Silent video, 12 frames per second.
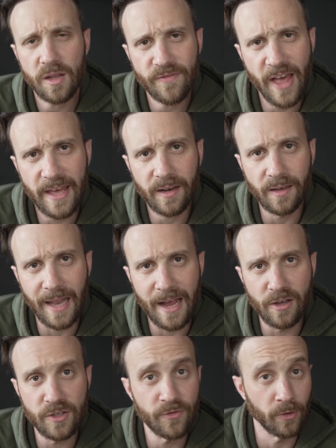of that
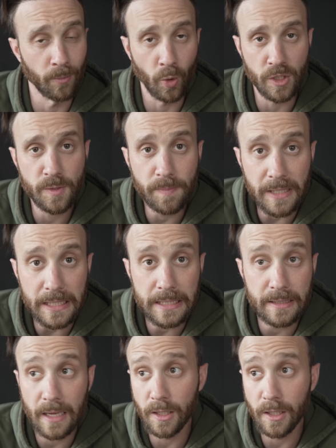allows for more speed,